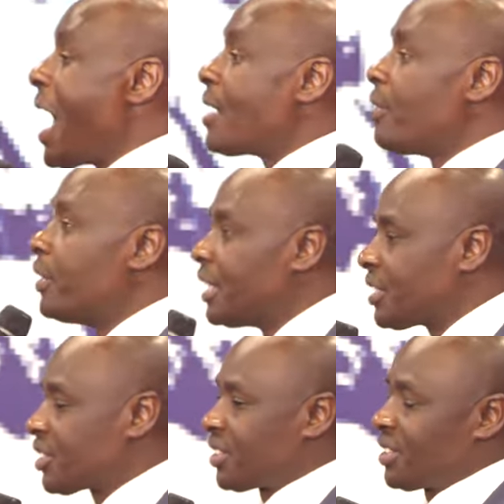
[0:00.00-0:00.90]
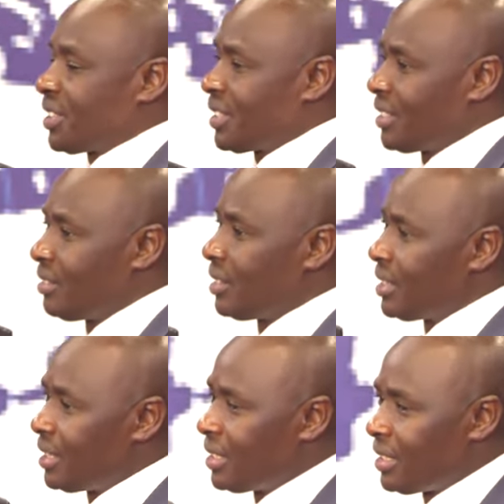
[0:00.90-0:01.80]
are these
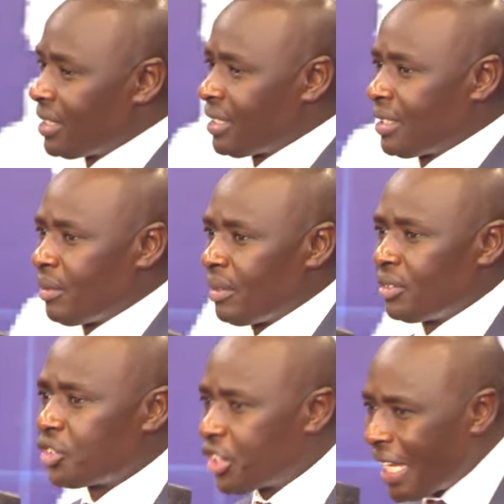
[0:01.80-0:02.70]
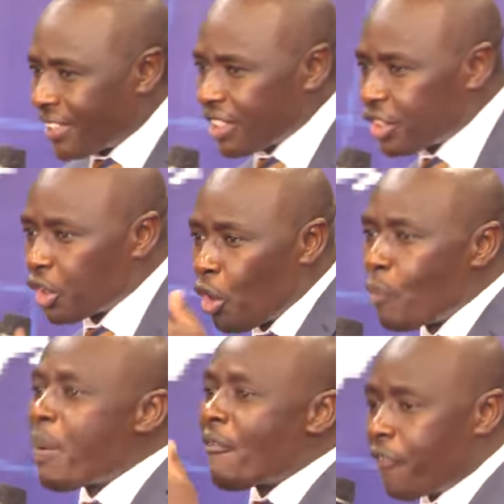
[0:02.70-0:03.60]
churches
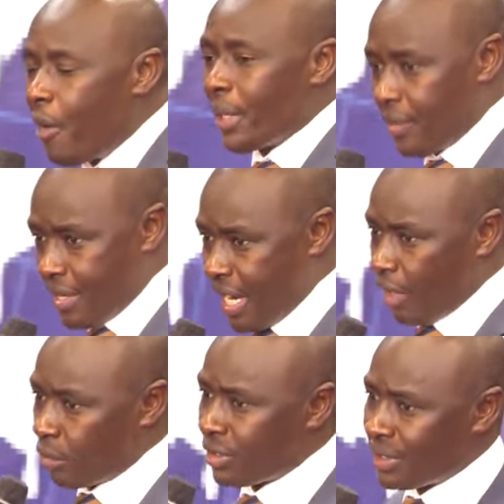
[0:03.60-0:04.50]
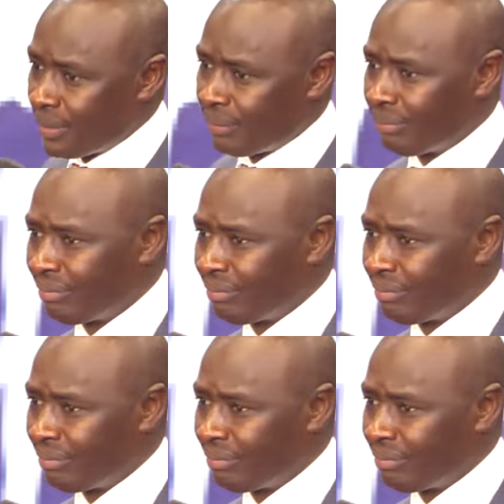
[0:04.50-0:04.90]
not performing miracles?